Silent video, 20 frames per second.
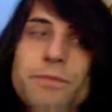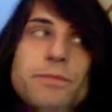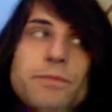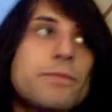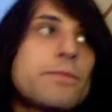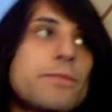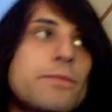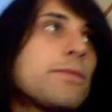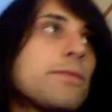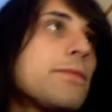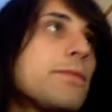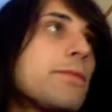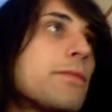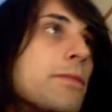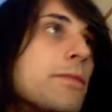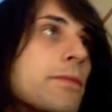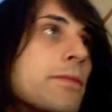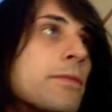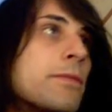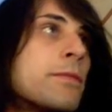
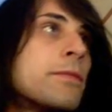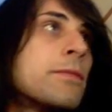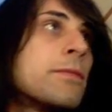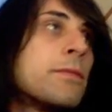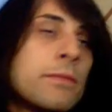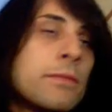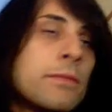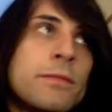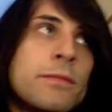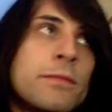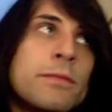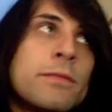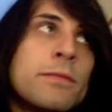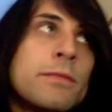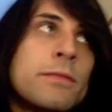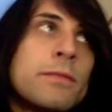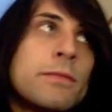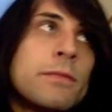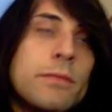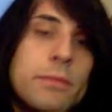
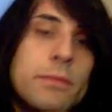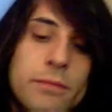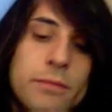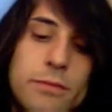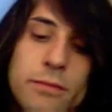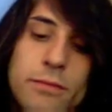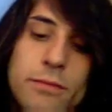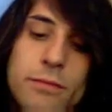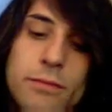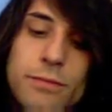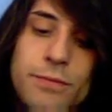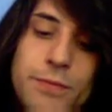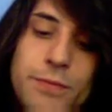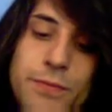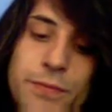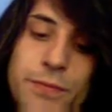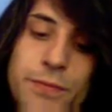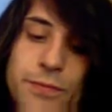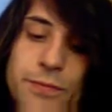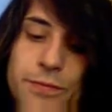
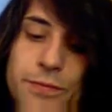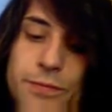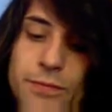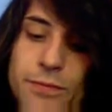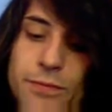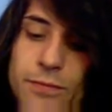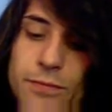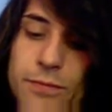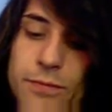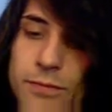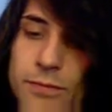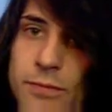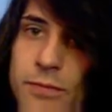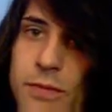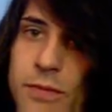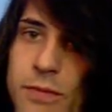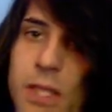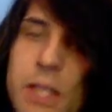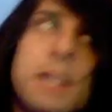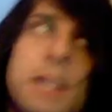
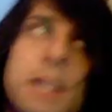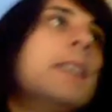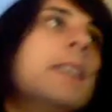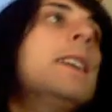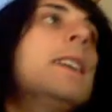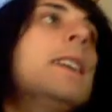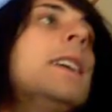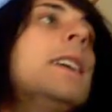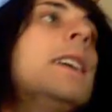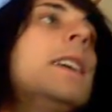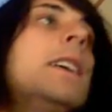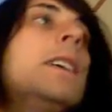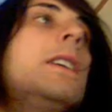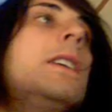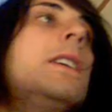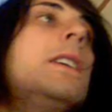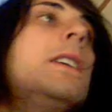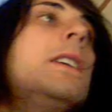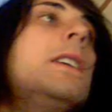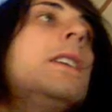
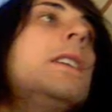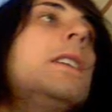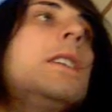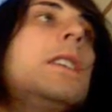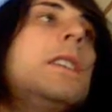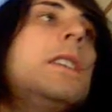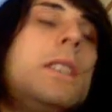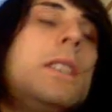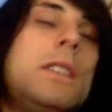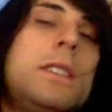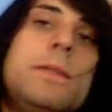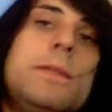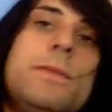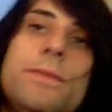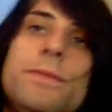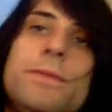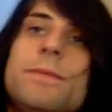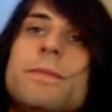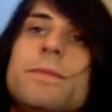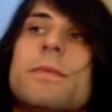
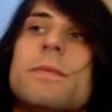(silence)